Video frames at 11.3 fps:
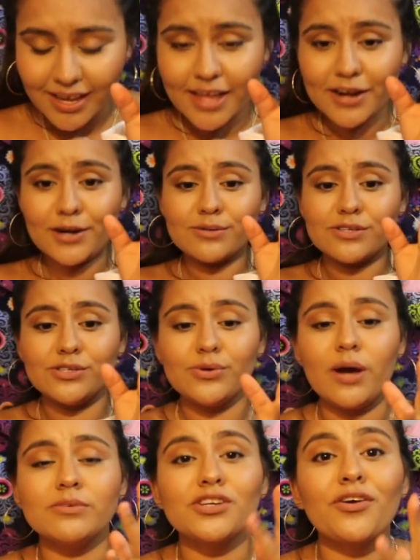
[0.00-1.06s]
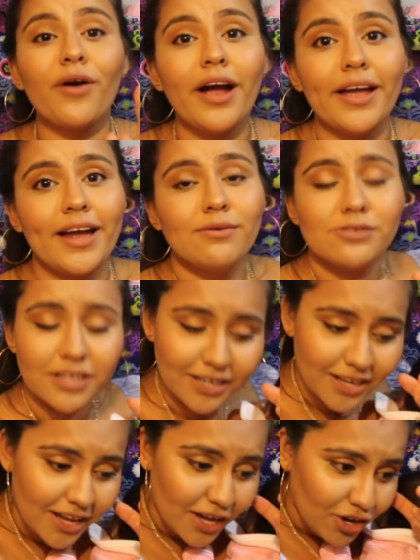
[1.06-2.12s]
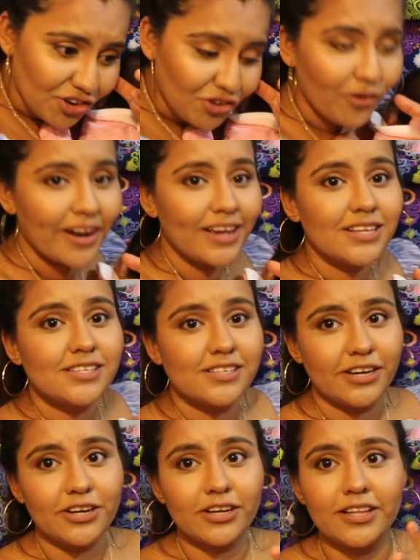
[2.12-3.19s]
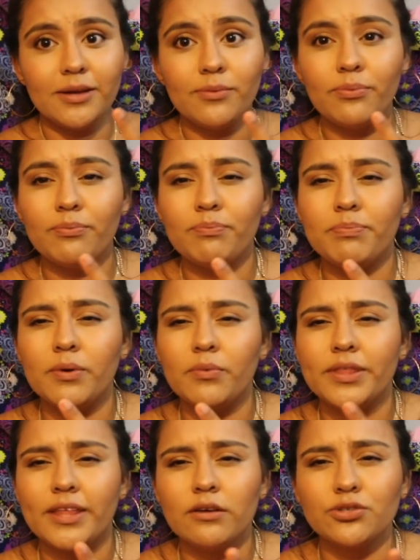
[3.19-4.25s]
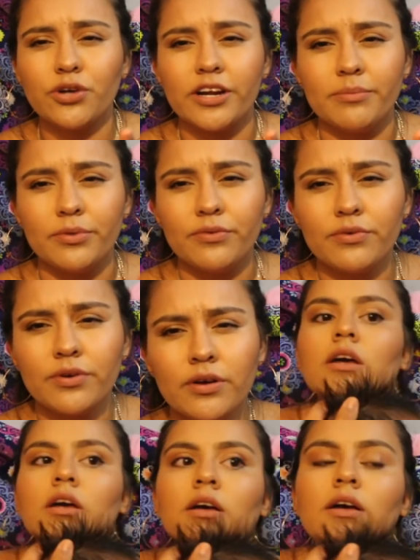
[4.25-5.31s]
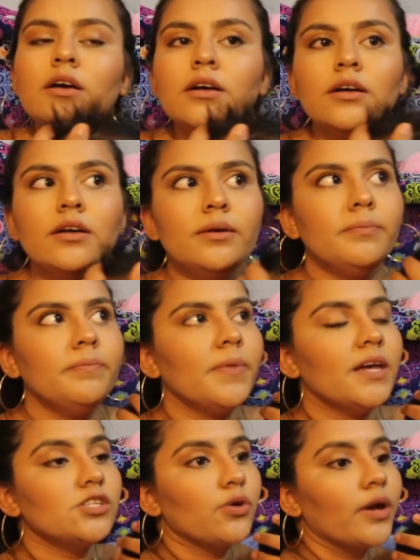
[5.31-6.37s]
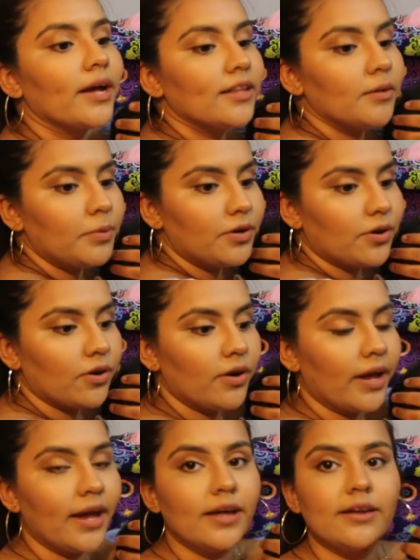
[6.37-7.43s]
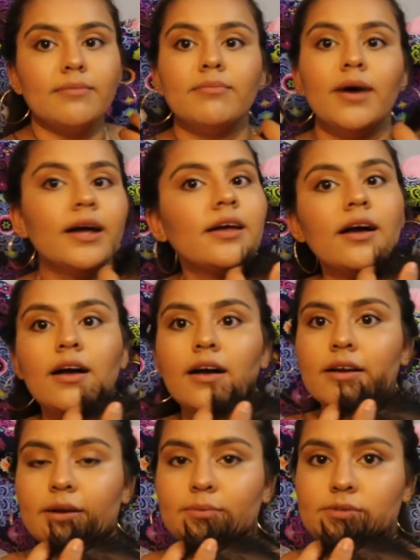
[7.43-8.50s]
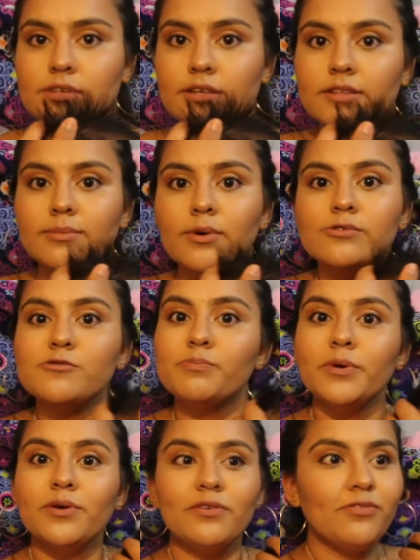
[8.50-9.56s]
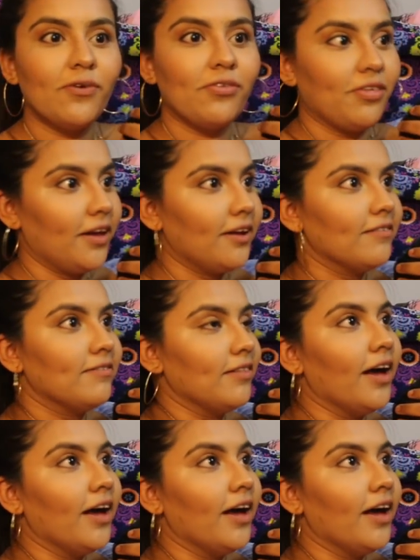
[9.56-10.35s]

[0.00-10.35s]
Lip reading: I didn't know what to do. I was crying. I was like crying hysterically, but without trying to move. And so I got the epidural, and my God, it was like the most beautiful thing of